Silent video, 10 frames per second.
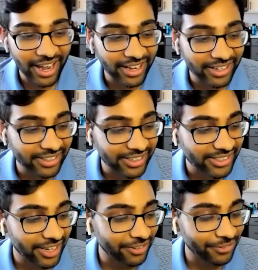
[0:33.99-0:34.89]
and
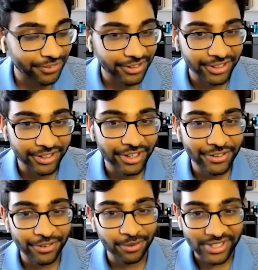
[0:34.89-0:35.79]
excited for
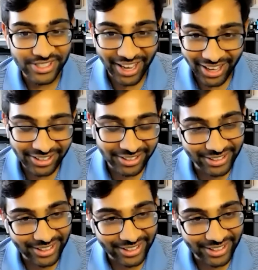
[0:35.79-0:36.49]
what's ahead.